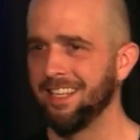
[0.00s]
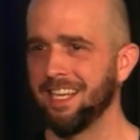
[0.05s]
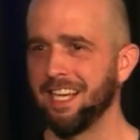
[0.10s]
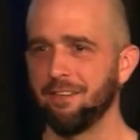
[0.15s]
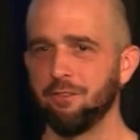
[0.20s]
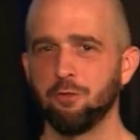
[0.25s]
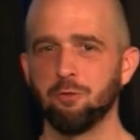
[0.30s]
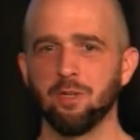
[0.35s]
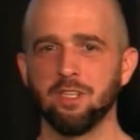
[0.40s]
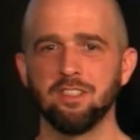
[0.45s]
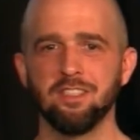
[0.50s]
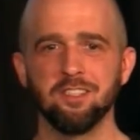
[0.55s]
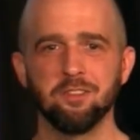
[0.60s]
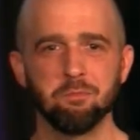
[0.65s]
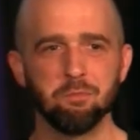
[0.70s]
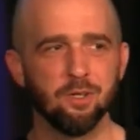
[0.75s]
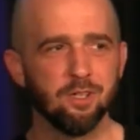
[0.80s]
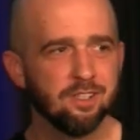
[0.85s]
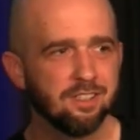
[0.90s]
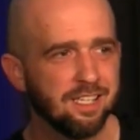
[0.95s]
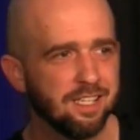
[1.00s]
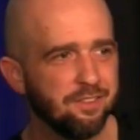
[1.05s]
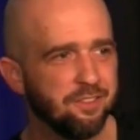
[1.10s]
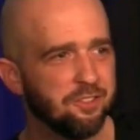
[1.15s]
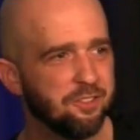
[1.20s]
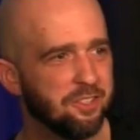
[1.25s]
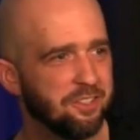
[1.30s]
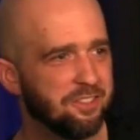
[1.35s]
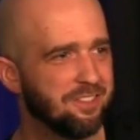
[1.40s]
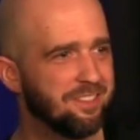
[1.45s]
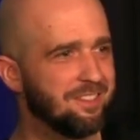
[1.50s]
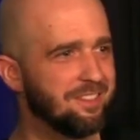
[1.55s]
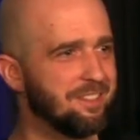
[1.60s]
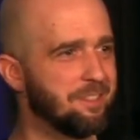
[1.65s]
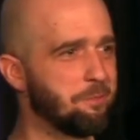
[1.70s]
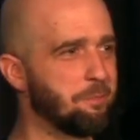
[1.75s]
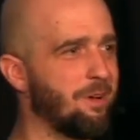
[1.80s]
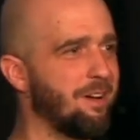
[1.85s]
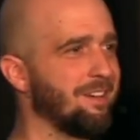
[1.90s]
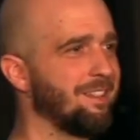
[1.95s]
Have you read this book? Have you listened to
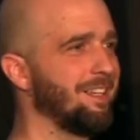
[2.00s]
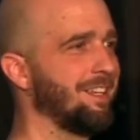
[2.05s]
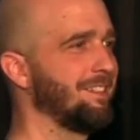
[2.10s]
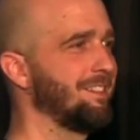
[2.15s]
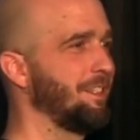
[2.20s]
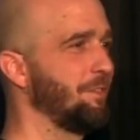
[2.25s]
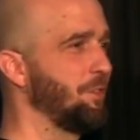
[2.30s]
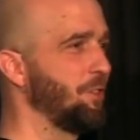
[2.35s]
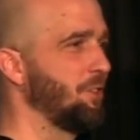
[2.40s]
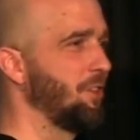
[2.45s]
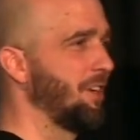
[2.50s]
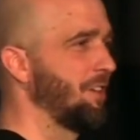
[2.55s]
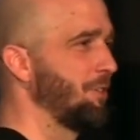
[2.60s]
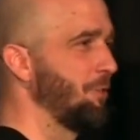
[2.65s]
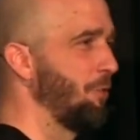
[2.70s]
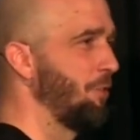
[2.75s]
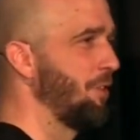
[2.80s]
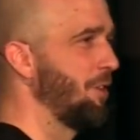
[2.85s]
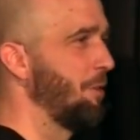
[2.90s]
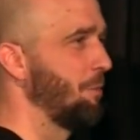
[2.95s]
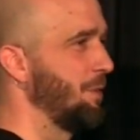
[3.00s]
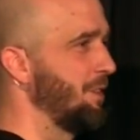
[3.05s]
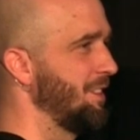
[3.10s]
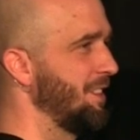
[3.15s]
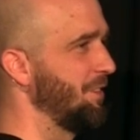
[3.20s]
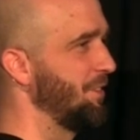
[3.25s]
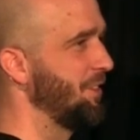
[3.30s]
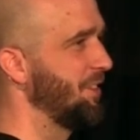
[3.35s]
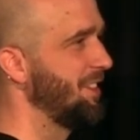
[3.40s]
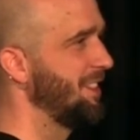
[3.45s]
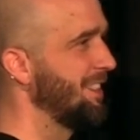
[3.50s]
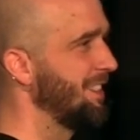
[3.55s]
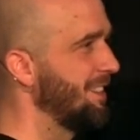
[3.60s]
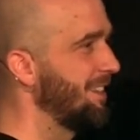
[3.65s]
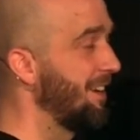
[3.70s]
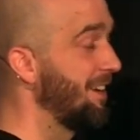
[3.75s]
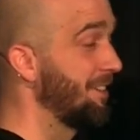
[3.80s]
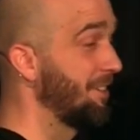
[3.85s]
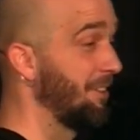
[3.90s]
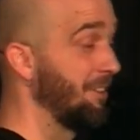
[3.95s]
this podcast? Have you talked to a therapist? Have you seen a
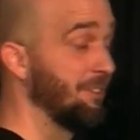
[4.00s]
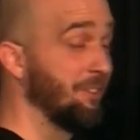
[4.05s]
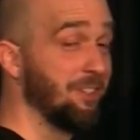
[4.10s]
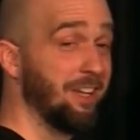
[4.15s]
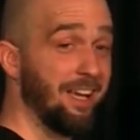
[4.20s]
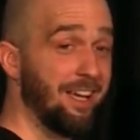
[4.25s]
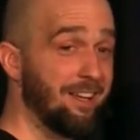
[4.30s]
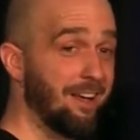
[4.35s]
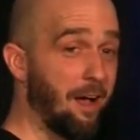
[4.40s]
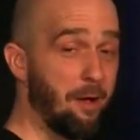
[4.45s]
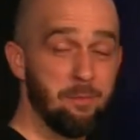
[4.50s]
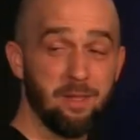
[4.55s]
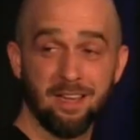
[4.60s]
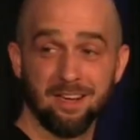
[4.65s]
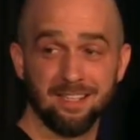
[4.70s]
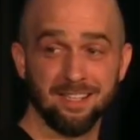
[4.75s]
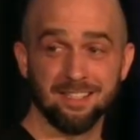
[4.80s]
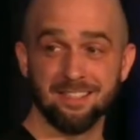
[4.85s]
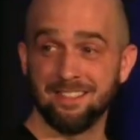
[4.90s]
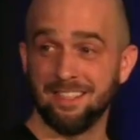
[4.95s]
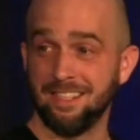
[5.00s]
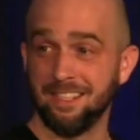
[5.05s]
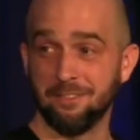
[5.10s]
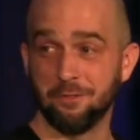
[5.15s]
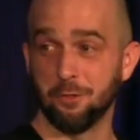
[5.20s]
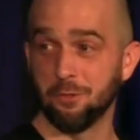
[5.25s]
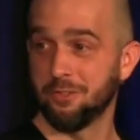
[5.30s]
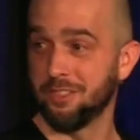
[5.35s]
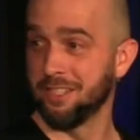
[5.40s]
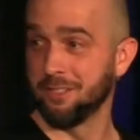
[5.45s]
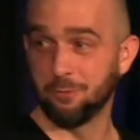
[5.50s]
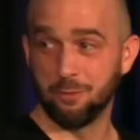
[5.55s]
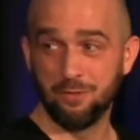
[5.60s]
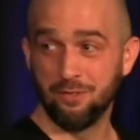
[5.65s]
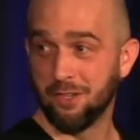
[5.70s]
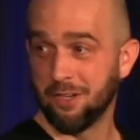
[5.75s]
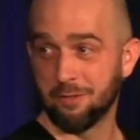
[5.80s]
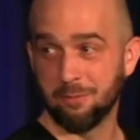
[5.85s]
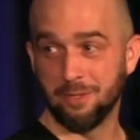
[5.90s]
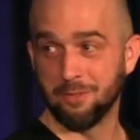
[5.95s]
doctor? And look, hey, I'm not against any of those things. We've
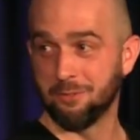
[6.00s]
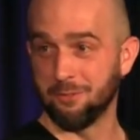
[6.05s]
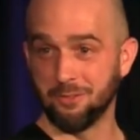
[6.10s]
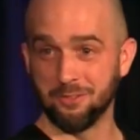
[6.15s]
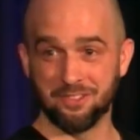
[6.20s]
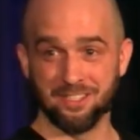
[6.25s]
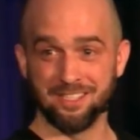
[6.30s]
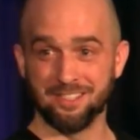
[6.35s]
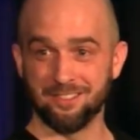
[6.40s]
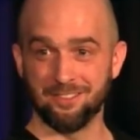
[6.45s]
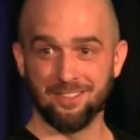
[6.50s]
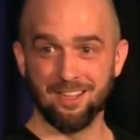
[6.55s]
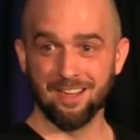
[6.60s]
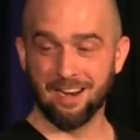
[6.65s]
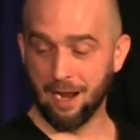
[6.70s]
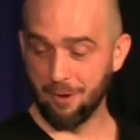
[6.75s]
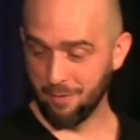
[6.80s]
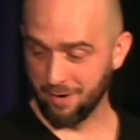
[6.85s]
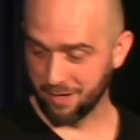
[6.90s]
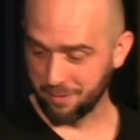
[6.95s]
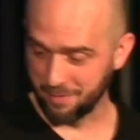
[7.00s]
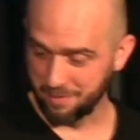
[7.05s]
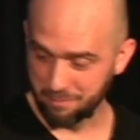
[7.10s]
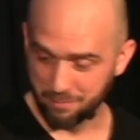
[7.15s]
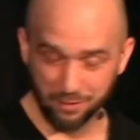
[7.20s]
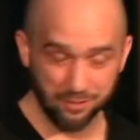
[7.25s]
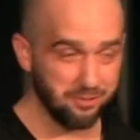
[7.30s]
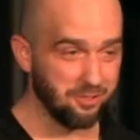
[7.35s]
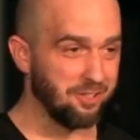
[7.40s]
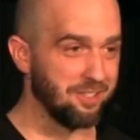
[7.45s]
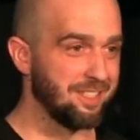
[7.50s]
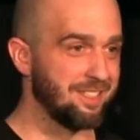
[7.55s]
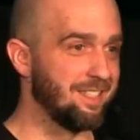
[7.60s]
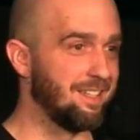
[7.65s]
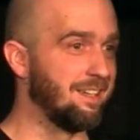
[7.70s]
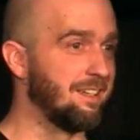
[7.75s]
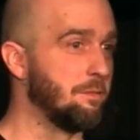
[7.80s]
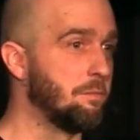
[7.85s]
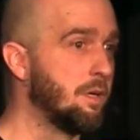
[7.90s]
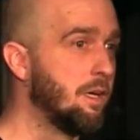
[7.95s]
talked about those things a lot. I recommend books all the
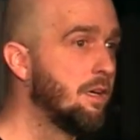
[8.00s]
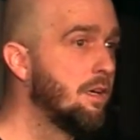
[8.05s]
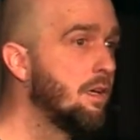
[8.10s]
time.